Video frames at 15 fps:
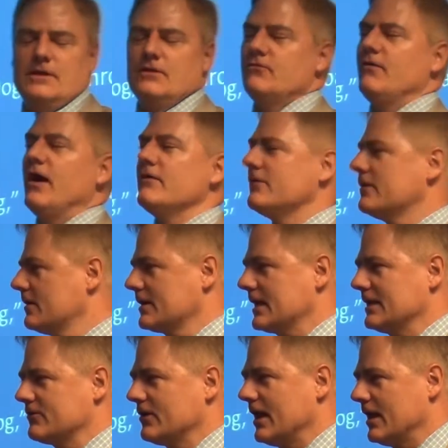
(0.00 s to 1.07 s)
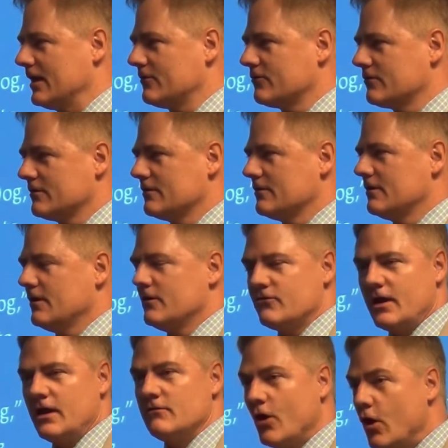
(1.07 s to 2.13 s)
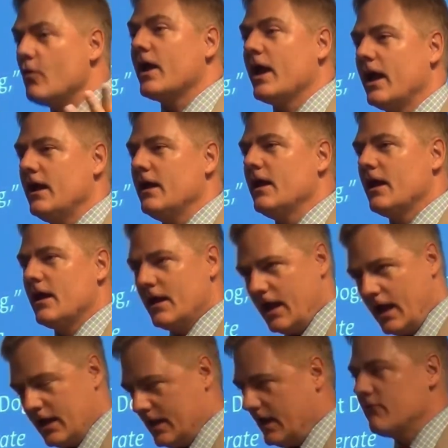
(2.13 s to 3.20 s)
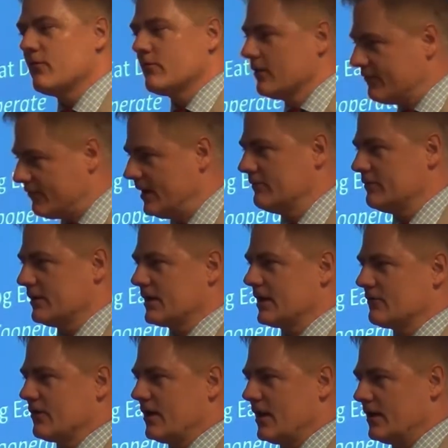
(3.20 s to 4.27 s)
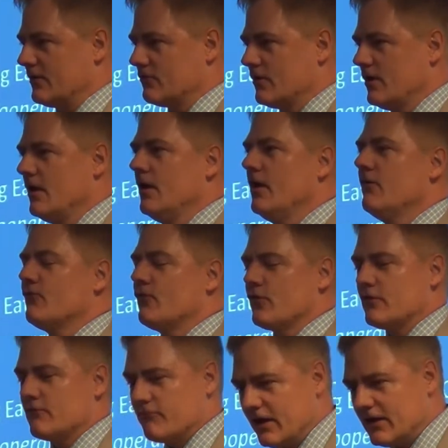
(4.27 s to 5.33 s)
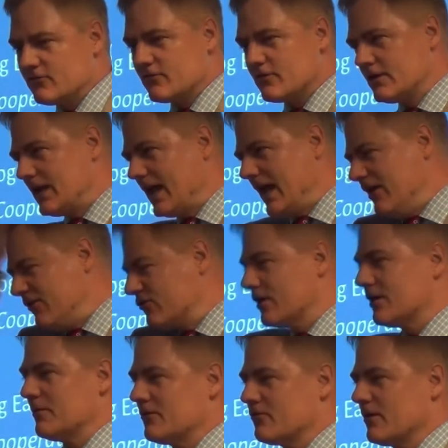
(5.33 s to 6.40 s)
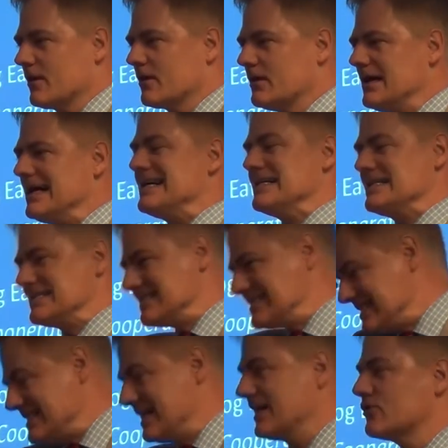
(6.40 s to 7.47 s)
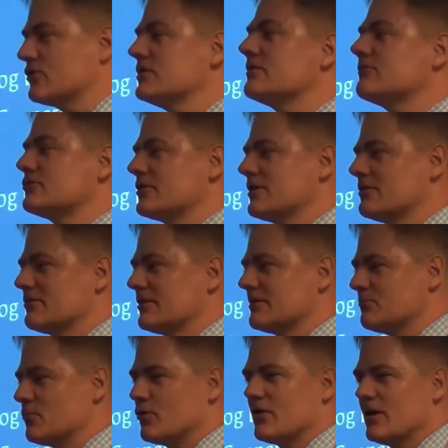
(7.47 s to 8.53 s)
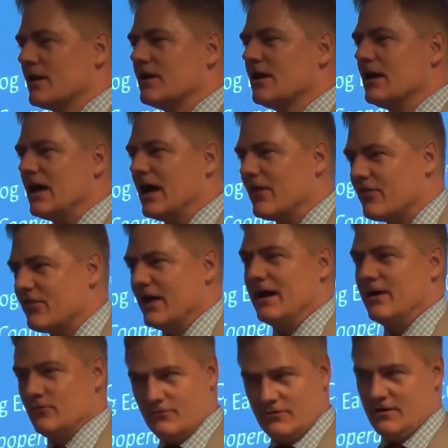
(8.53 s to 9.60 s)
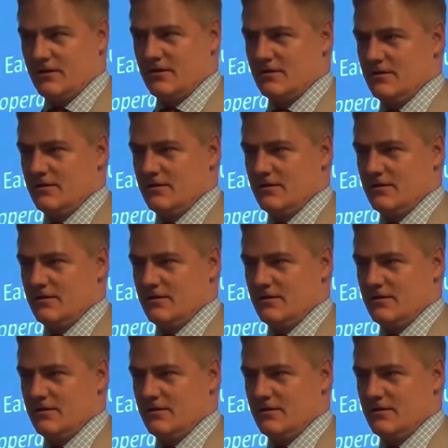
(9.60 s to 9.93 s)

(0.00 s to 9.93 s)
that's 500 quetzales. Say, okay, and give him the 500 quetzales. For the rest of the day, he's going to be saying, I could have charged that moron 1,000.